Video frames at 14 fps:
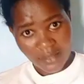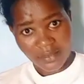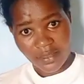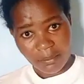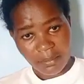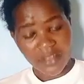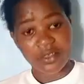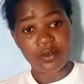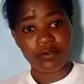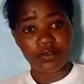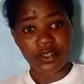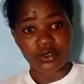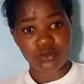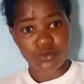the mother of
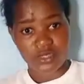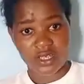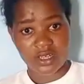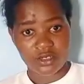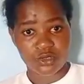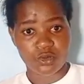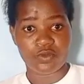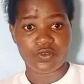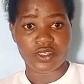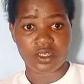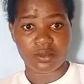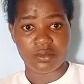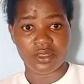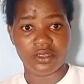the two sons of
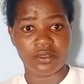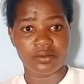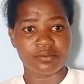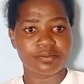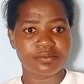Zebedee.